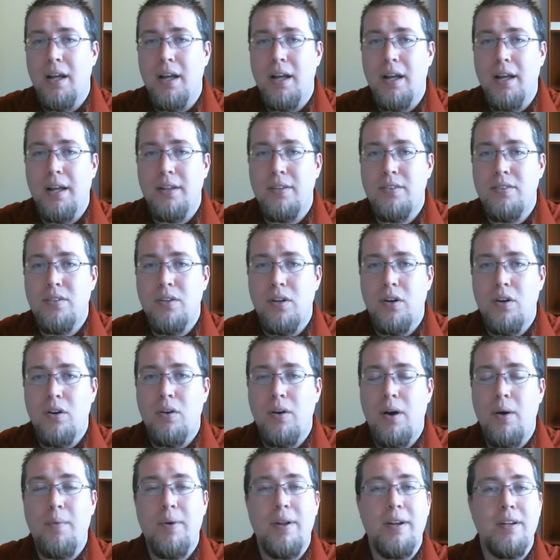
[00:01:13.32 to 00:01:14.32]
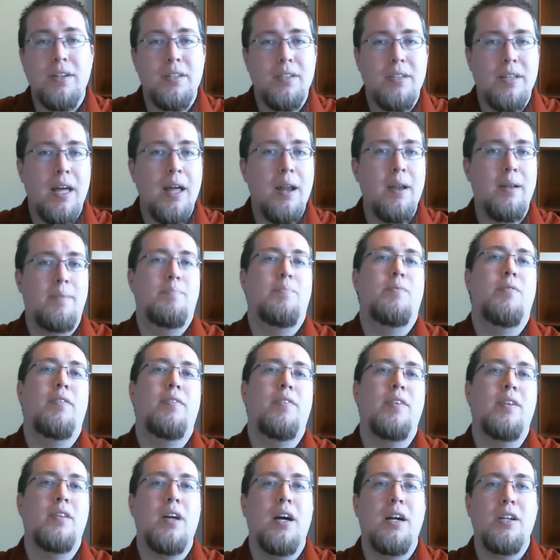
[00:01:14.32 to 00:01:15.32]
So I want to just kind of
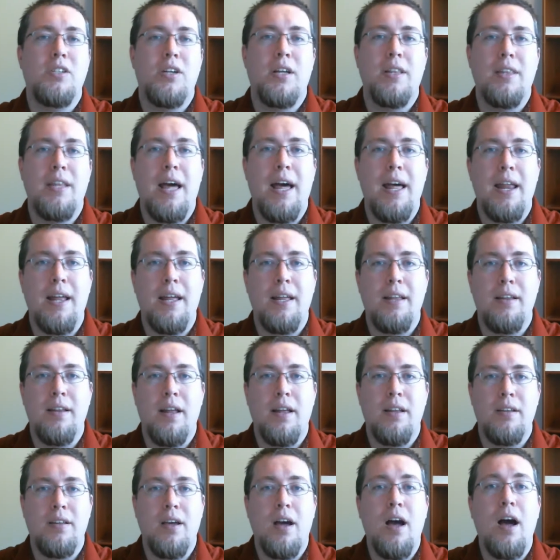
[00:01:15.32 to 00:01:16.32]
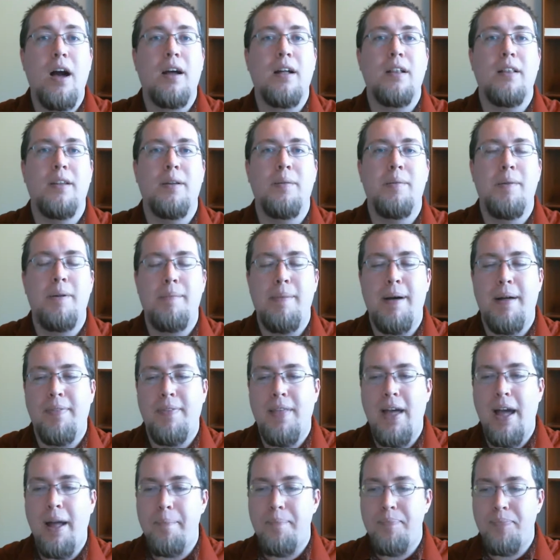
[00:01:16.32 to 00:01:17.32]
briefly touch on that and talk a little bit about
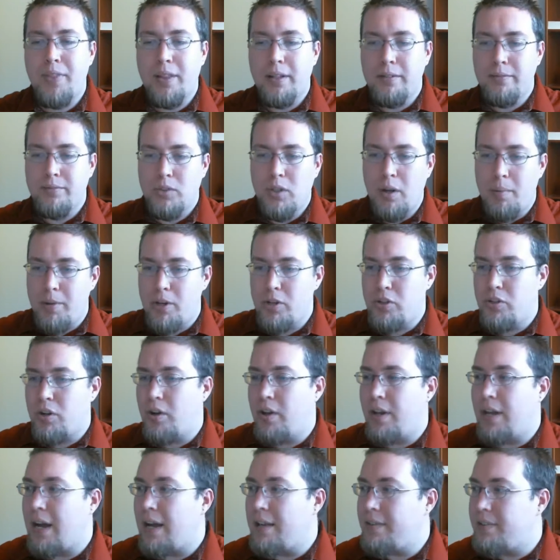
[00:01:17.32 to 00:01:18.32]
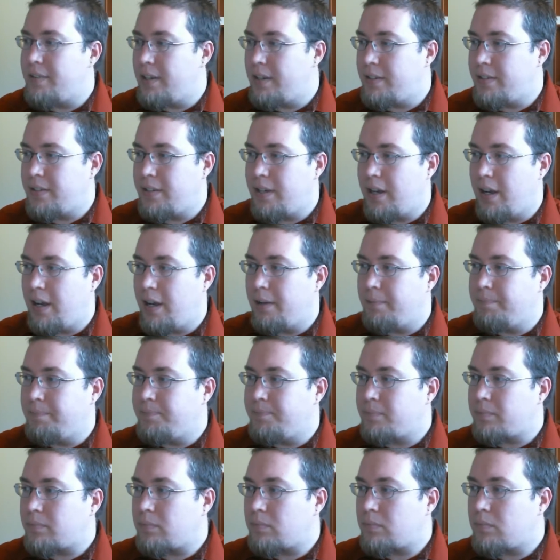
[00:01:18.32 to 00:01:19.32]
that. So I'm going to show you guys this
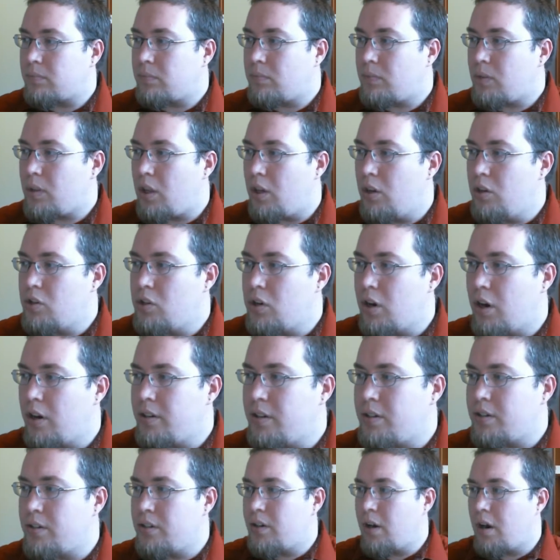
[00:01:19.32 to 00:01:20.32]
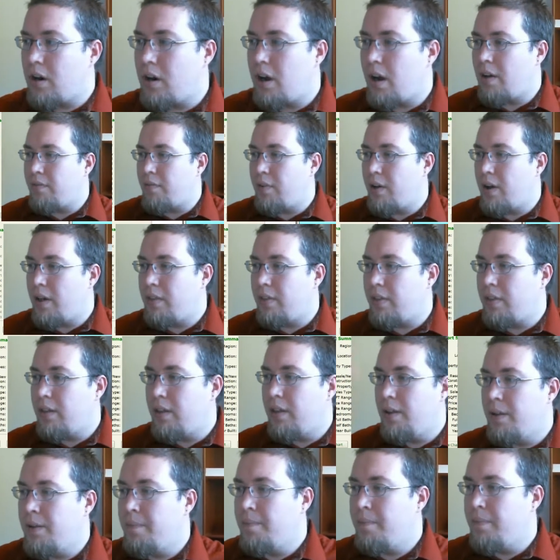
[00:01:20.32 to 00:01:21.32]
chart to start off with.
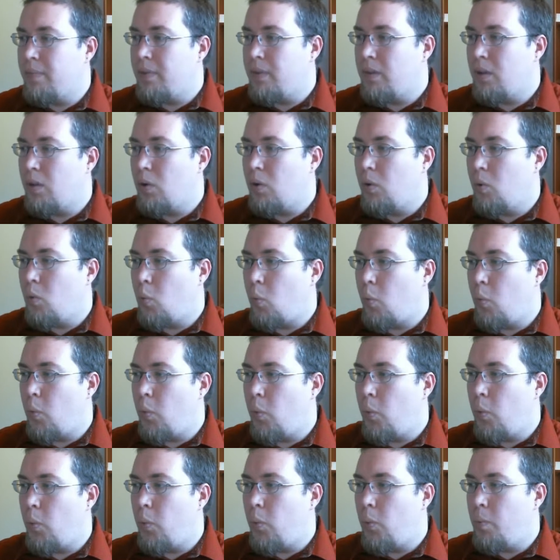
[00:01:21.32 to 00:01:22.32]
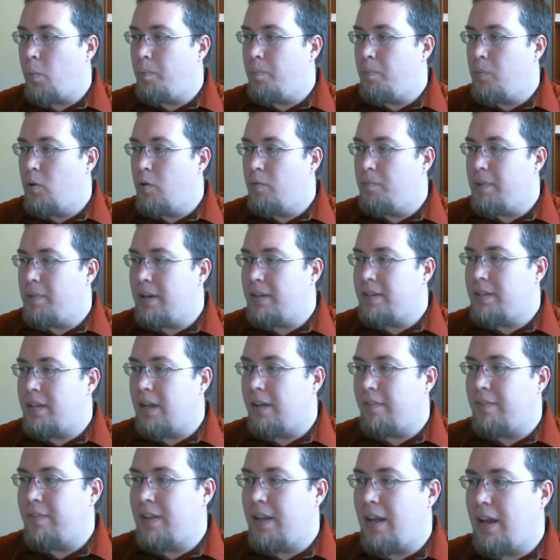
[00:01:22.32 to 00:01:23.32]
Move
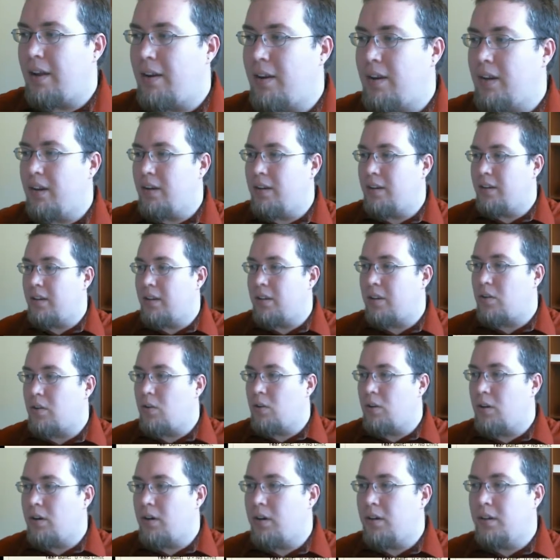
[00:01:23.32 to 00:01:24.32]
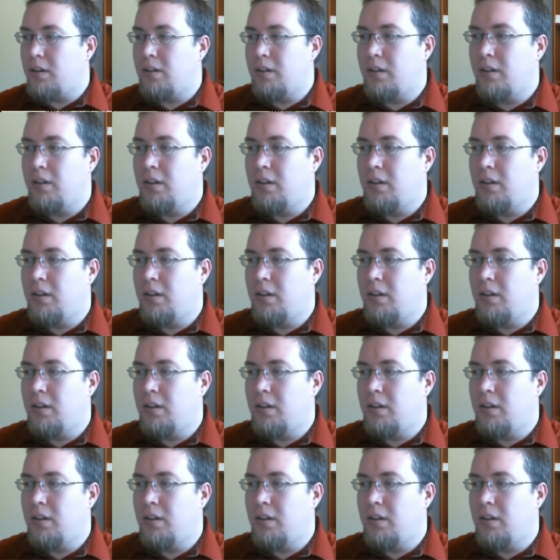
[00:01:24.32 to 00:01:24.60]
myself down here into the corner.